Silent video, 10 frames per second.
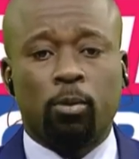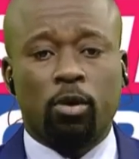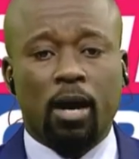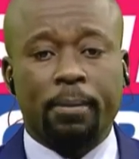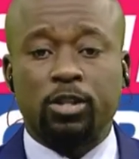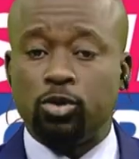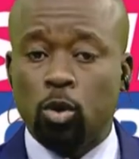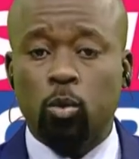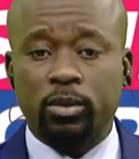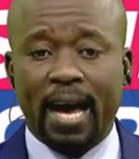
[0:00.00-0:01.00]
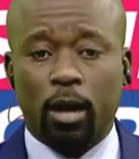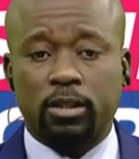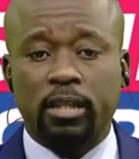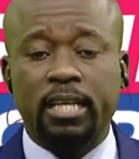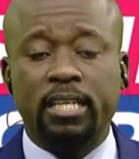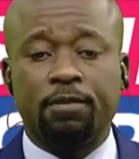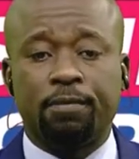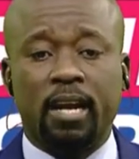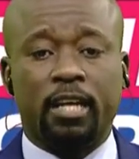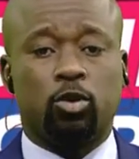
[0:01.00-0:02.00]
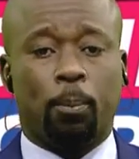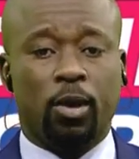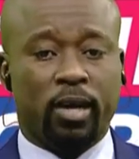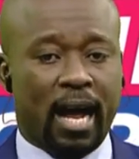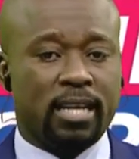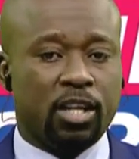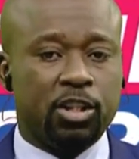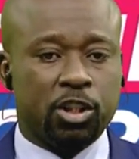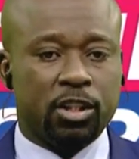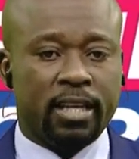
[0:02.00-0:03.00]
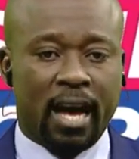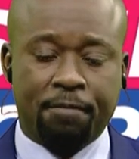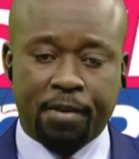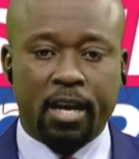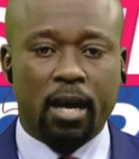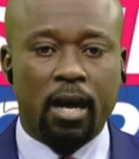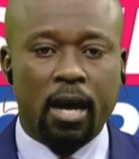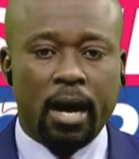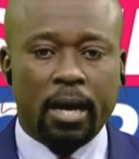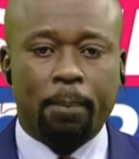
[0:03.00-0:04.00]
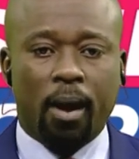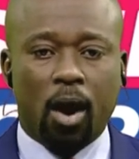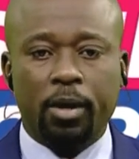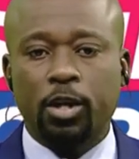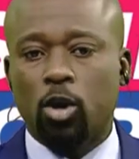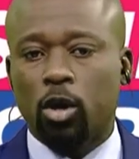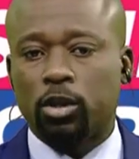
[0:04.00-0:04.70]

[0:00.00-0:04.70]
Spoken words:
Program is no doubt a leading philanthropy organization in Africa, empowering young